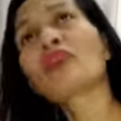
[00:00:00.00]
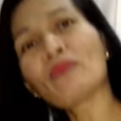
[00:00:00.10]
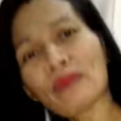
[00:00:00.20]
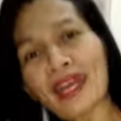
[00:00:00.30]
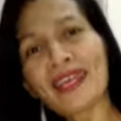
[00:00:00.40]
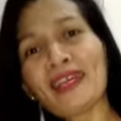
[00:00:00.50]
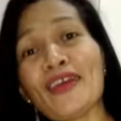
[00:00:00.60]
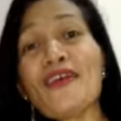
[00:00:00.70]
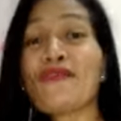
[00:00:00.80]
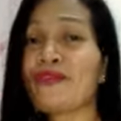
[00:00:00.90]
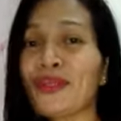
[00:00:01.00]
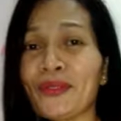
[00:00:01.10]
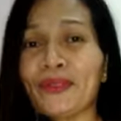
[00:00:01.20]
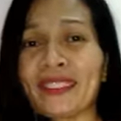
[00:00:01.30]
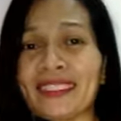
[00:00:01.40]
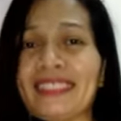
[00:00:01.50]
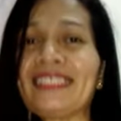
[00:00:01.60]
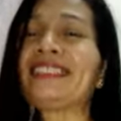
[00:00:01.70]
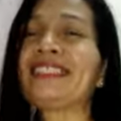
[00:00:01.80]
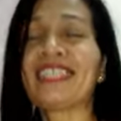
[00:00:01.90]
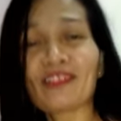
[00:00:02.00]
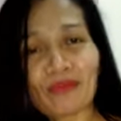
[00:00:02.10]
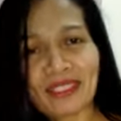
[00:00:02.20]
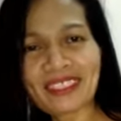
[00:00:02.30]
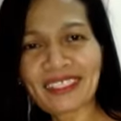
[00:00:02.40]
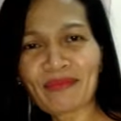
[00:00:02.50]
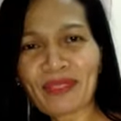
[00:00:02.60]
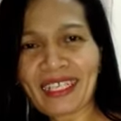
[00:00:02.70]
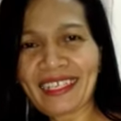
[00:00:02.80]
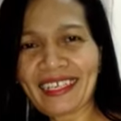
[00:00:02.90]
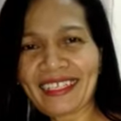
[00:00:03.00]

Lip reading: my viewers is not missing me a lot.